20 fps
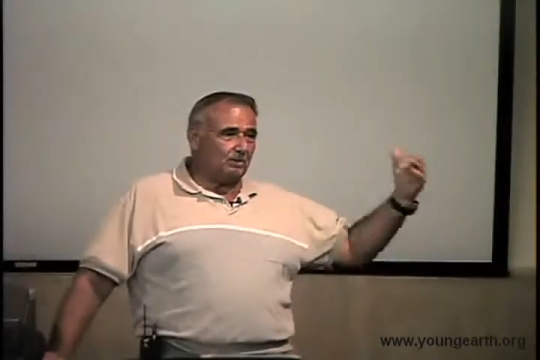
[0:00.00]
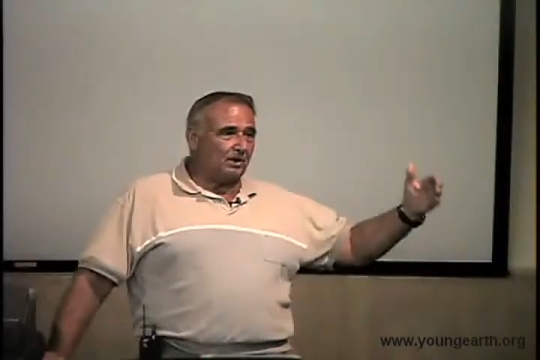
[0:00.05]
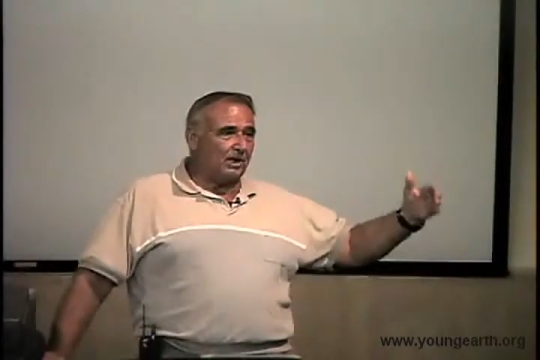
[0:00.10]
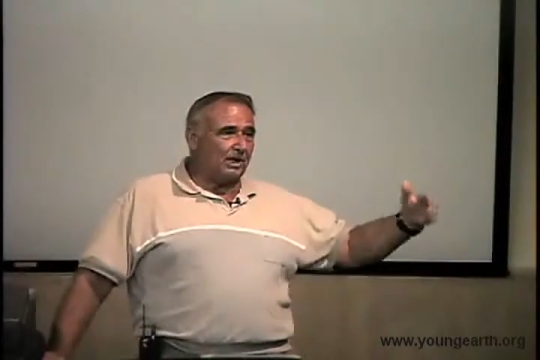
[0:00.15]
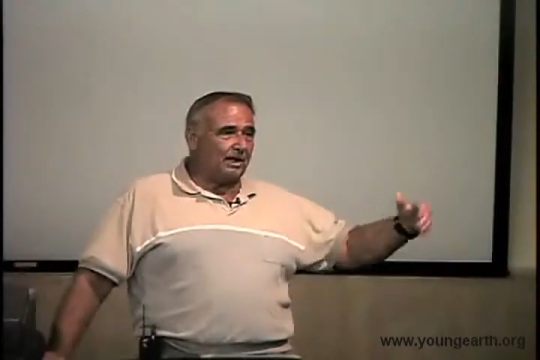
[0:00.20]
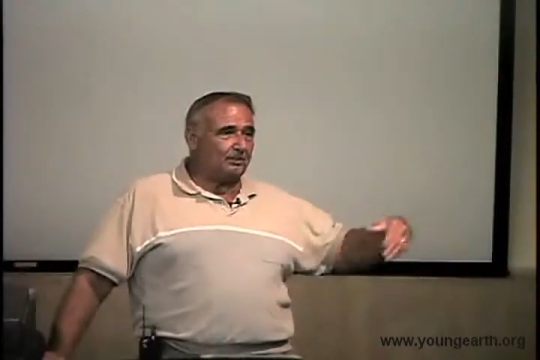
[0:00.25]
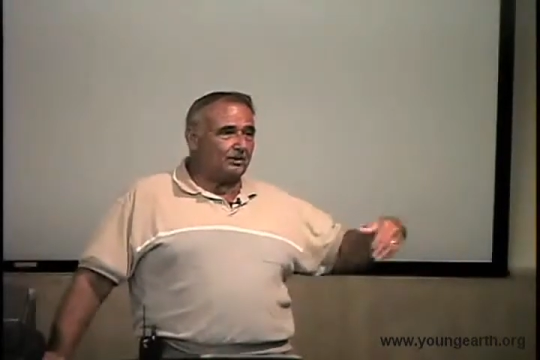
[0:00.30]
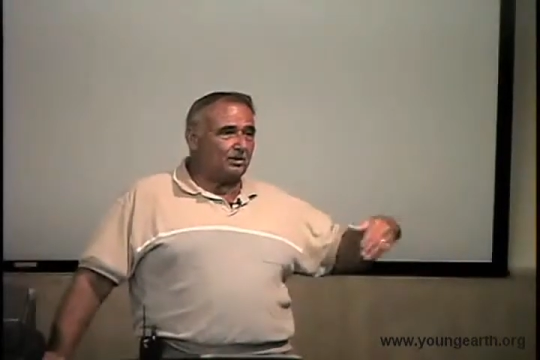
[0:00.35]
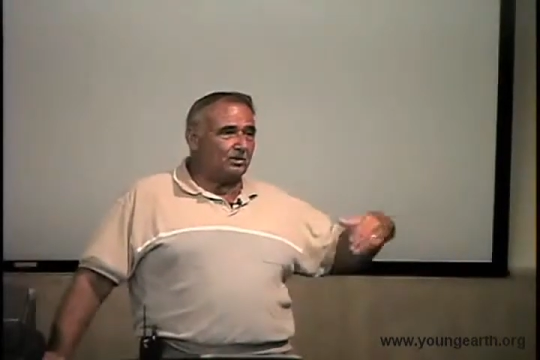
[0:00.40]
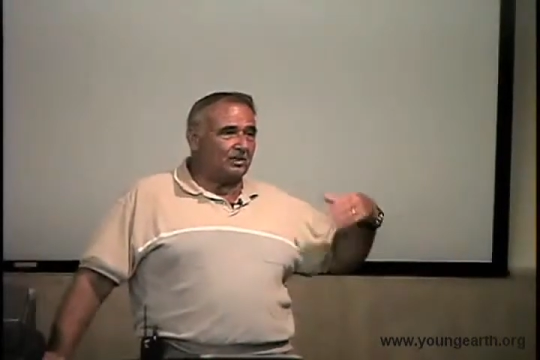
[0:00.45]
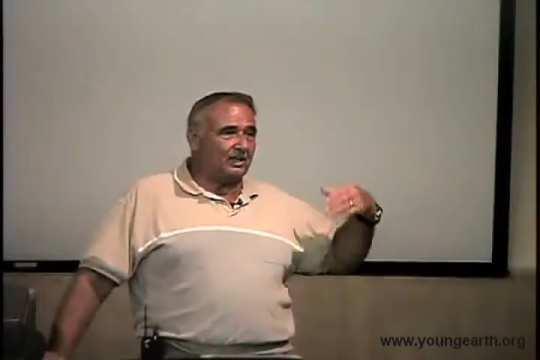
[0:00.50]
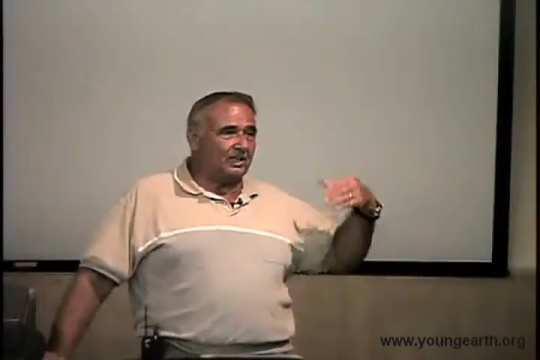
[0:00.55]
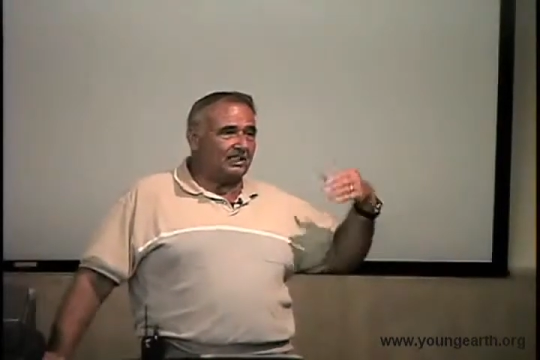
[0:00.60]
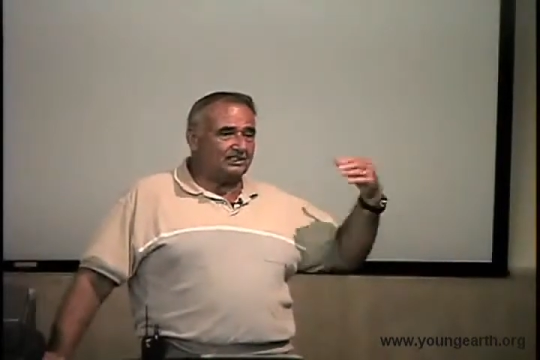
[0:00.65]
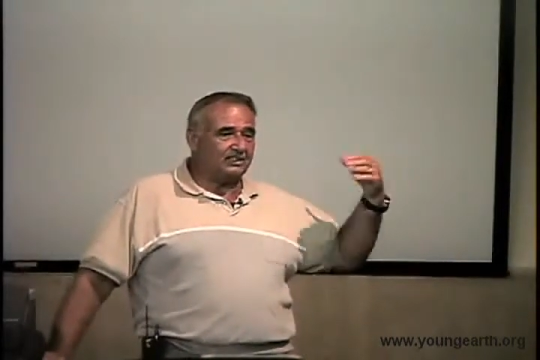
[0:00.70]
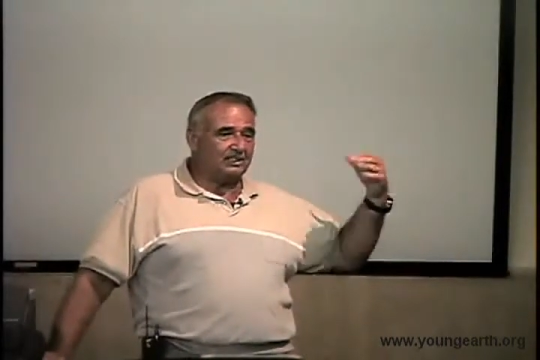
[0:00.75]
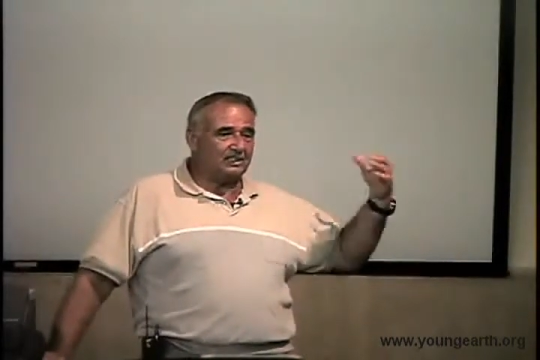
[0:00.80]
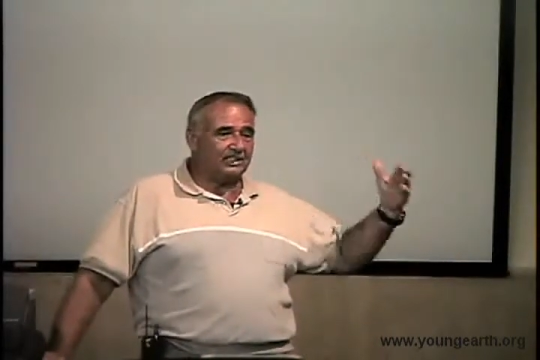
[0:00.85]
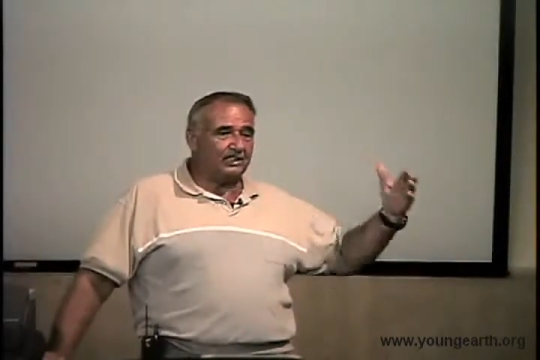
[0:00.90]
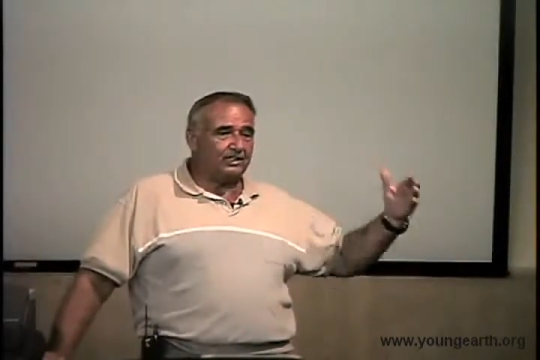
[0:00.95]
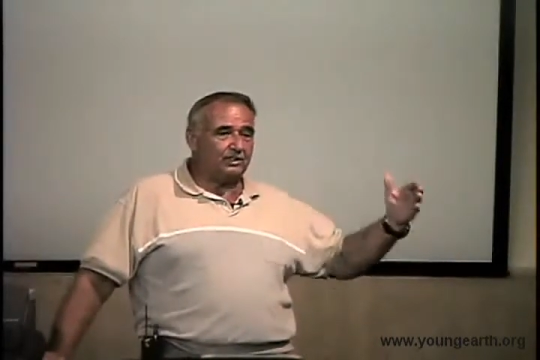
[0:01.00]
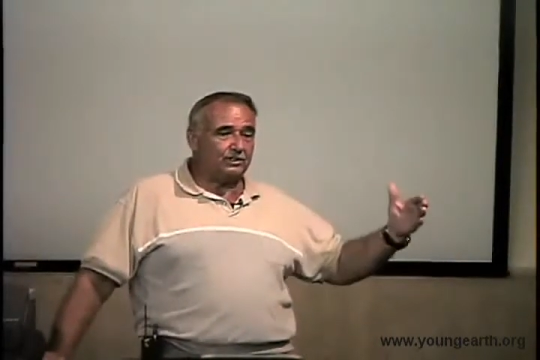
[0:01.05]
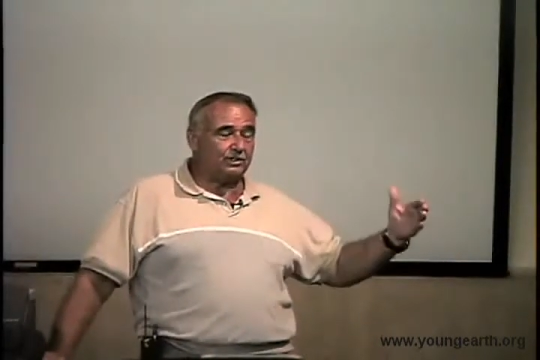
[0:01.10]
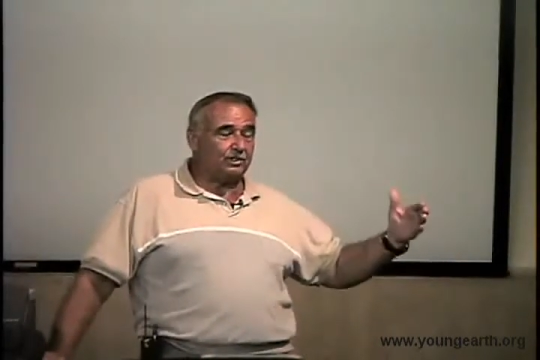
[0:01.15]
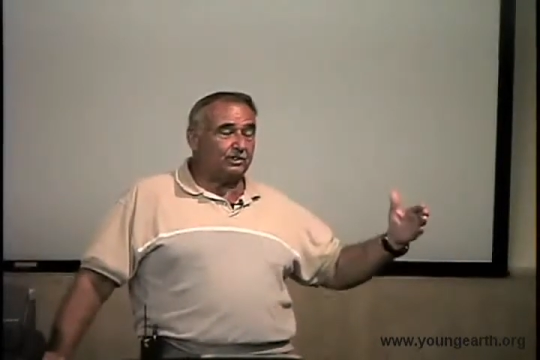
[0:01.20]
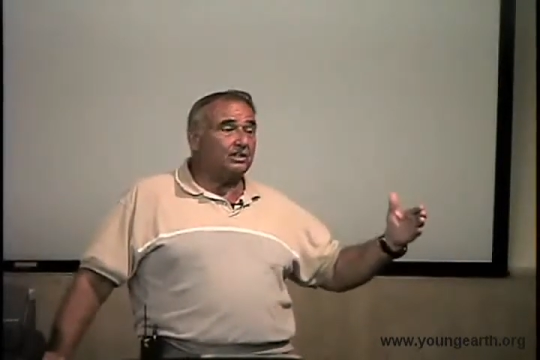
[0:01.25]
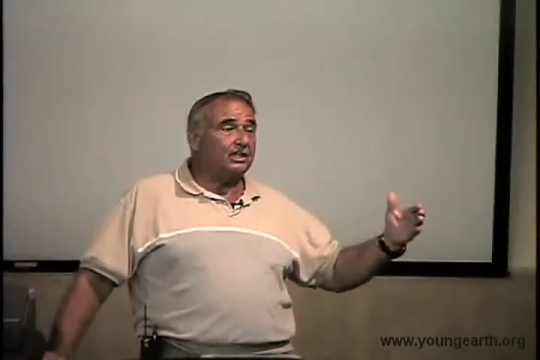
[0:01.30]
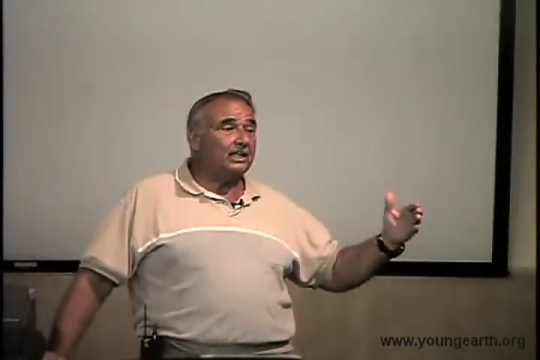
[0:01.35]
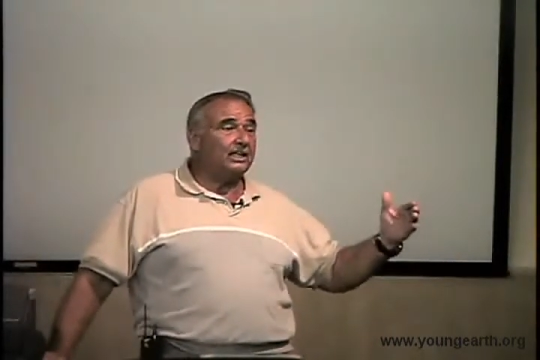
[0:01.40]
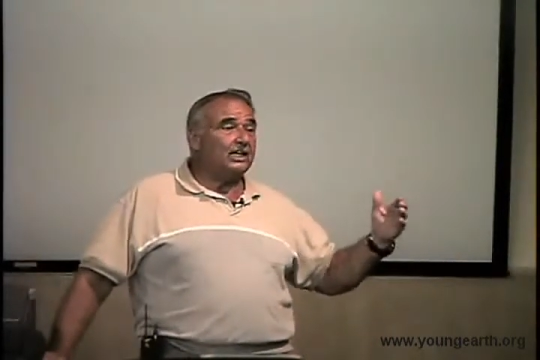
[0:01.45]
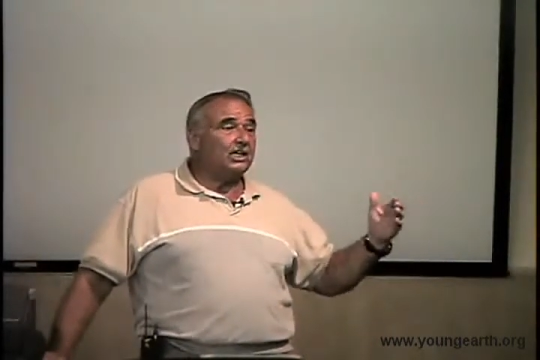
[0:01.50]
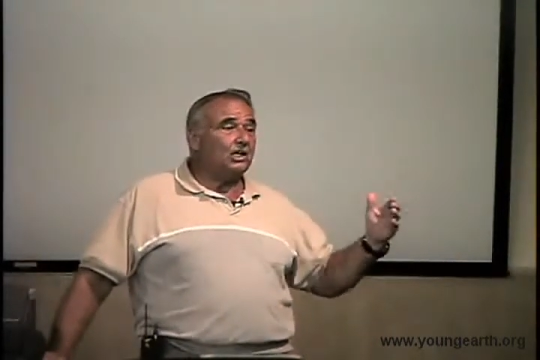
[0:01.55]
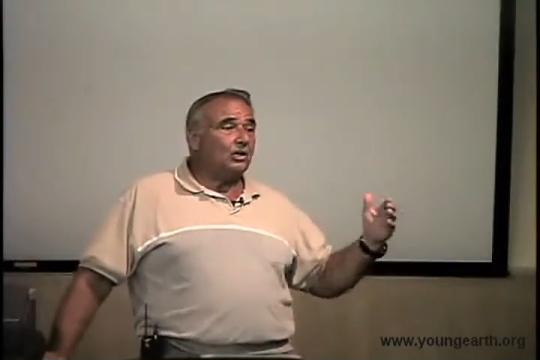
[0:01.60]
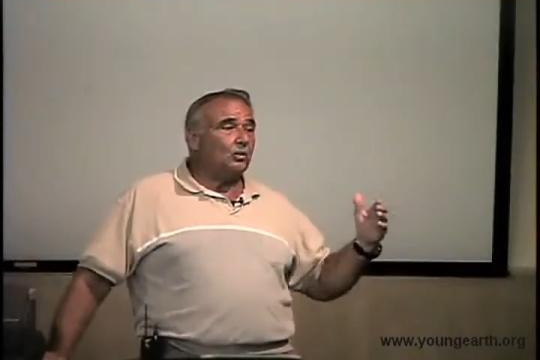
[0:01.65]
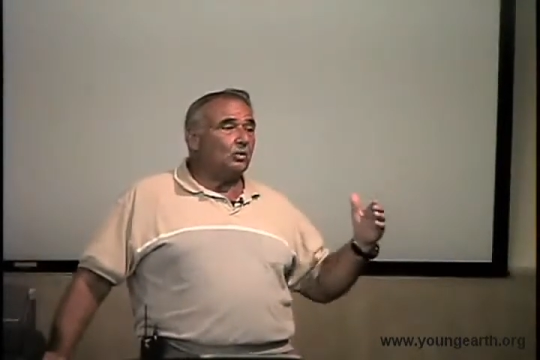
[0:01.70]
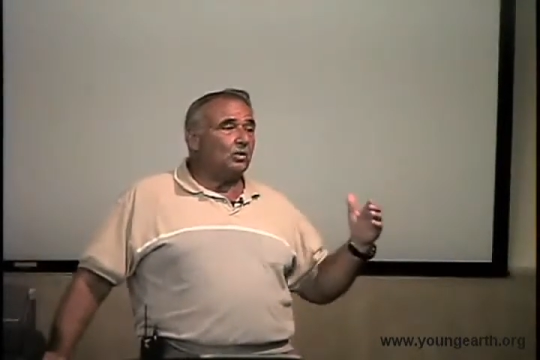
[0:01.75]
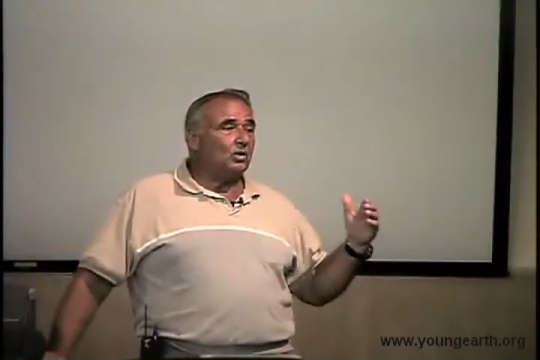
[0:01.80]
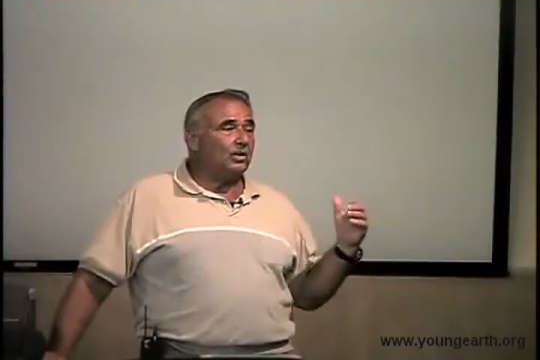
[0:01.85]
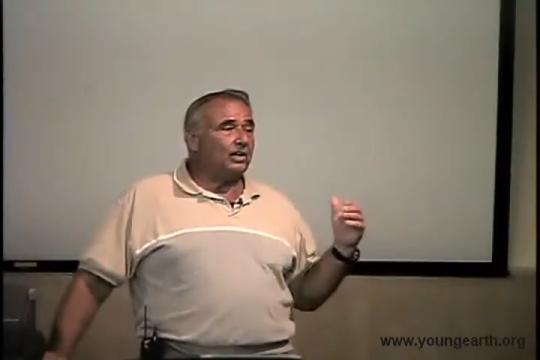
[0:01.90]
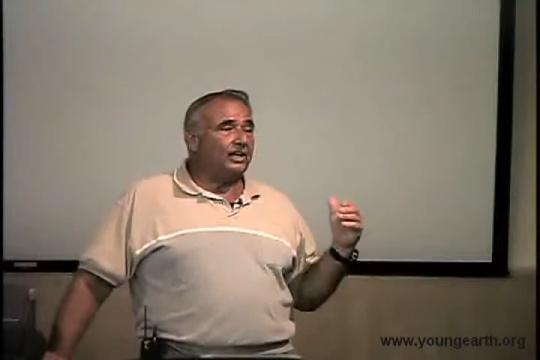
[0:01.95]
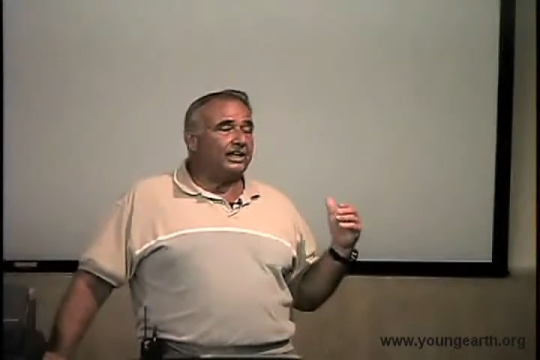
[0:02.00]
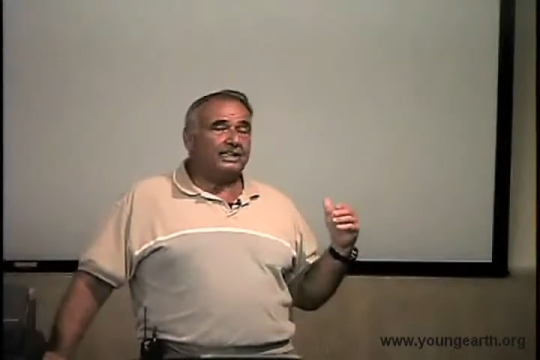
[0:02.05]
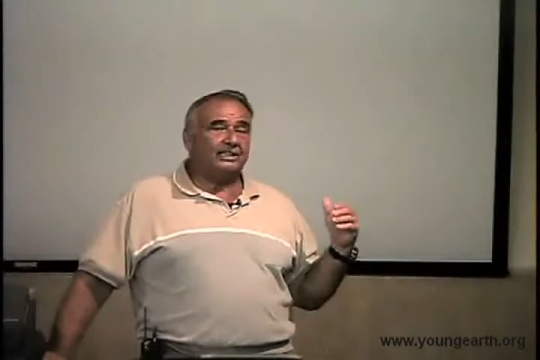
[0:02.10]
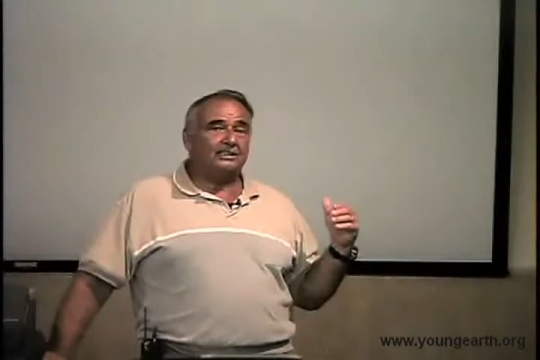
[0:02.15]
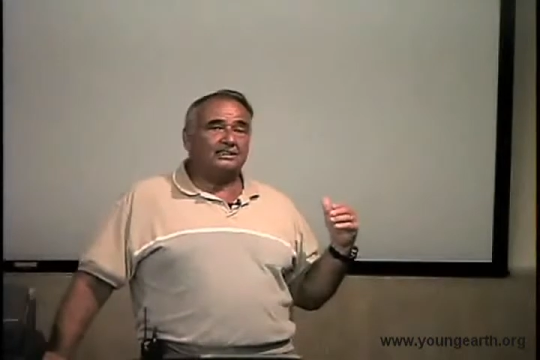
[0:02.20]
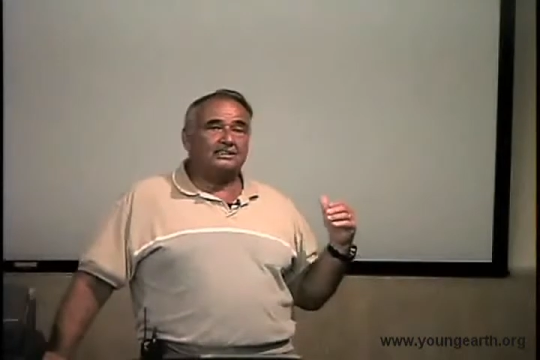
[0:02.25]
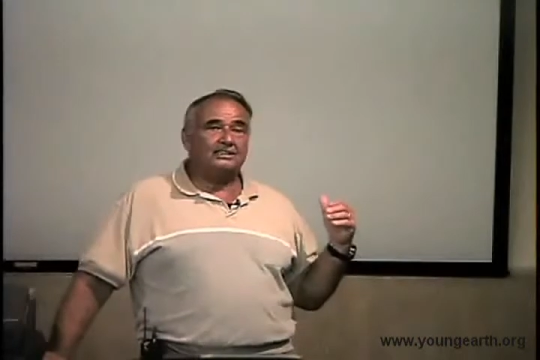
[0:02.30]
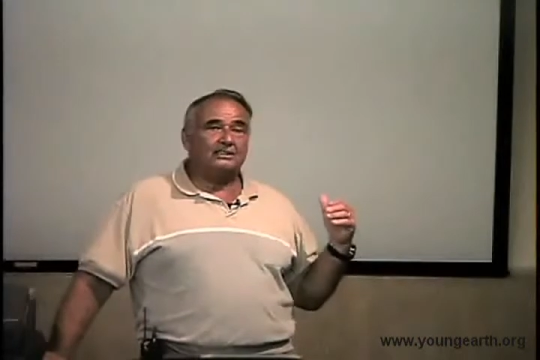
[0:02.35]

popularized in the literature, were in